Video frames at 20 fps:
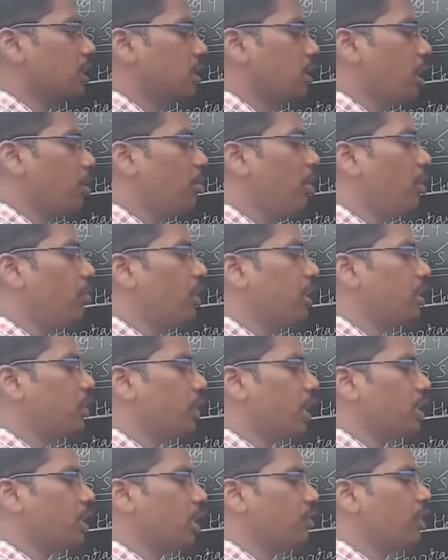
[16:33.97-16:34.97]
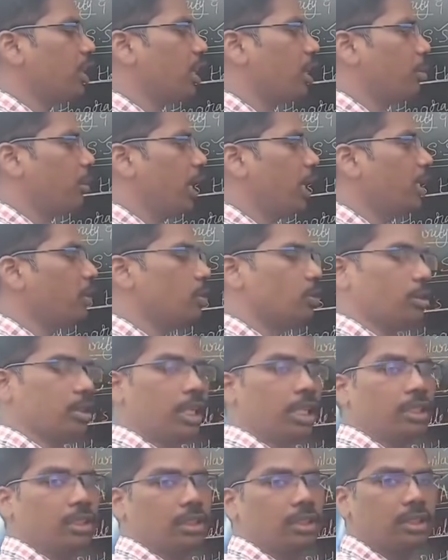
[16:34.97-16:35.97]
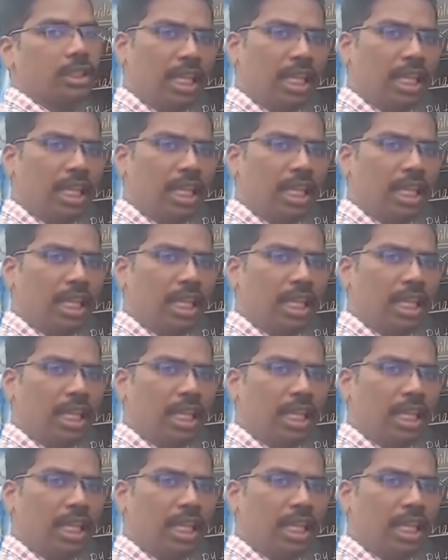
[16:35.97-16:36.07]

sum of the squares of the remaining two sides.